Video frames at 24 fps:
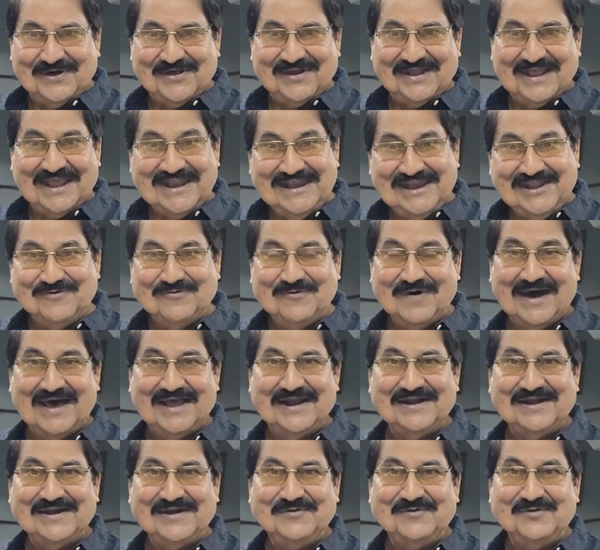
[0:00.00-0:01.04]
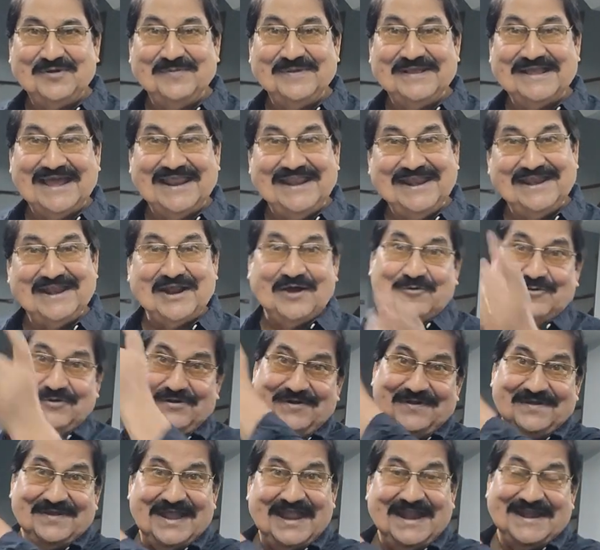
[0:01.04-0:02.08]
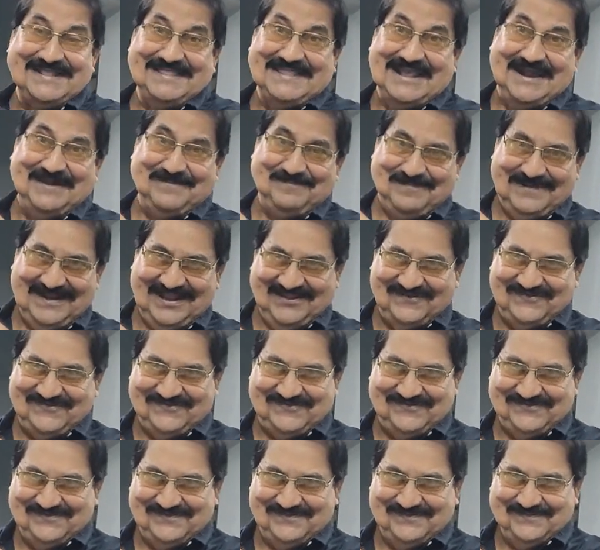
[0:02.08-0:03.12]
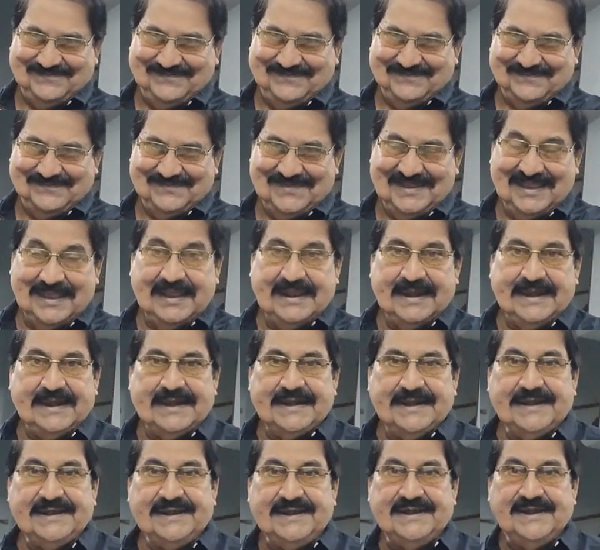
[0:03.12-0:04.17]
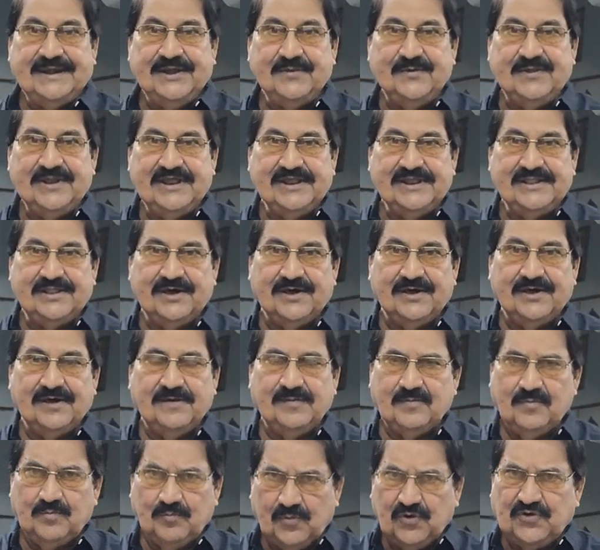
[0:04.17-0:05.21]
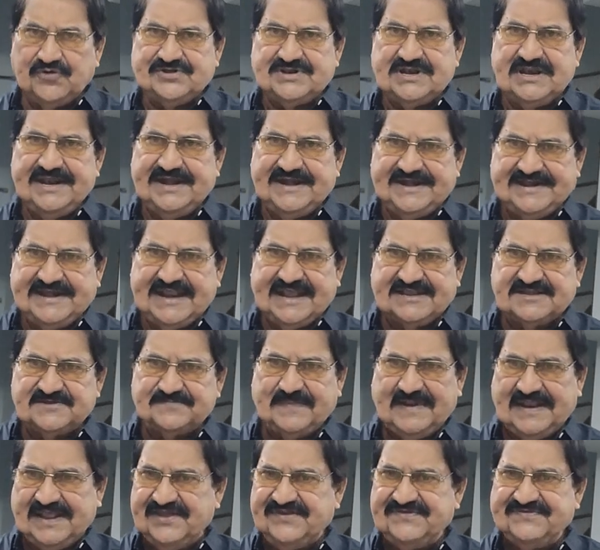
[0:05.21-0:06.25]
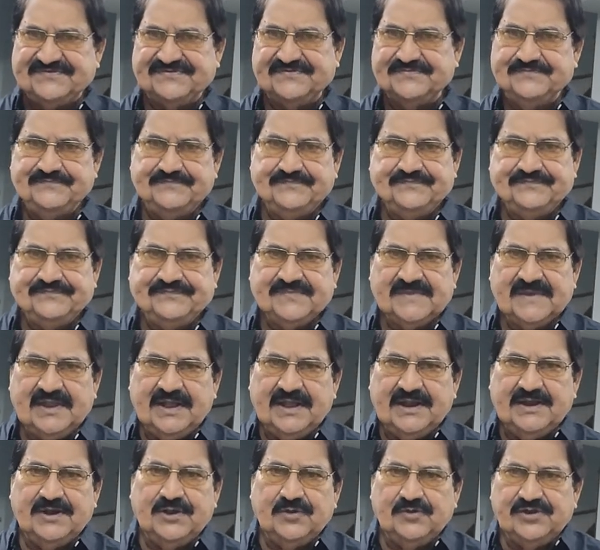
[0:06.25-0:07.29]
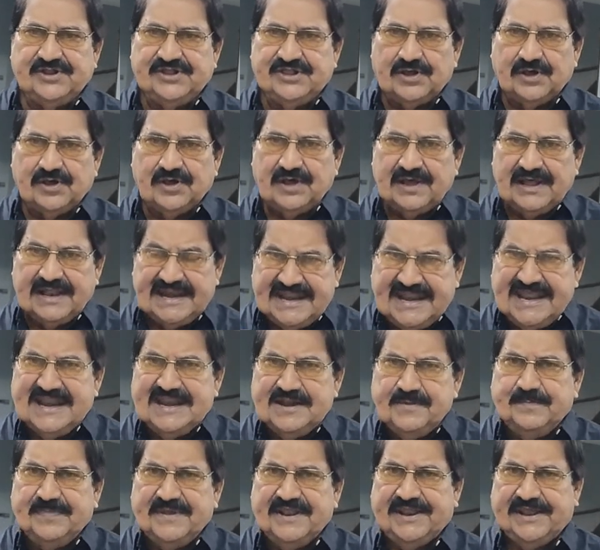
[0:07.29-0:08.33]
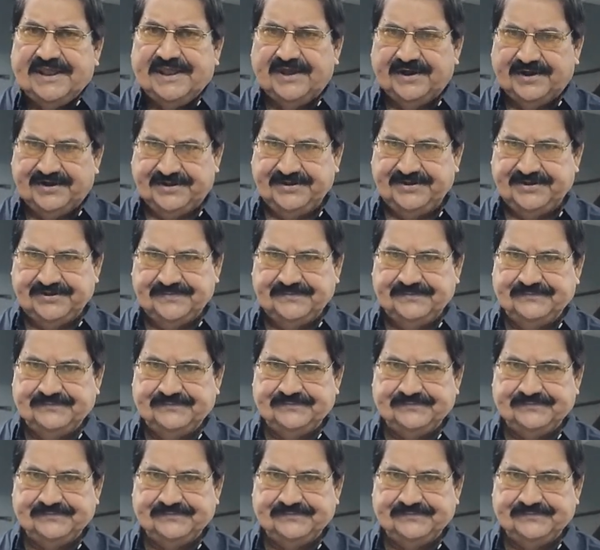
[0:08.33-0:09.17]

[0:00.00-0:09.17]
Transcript: for any work to be carried out at that place. Mostly it takes place during the lean period.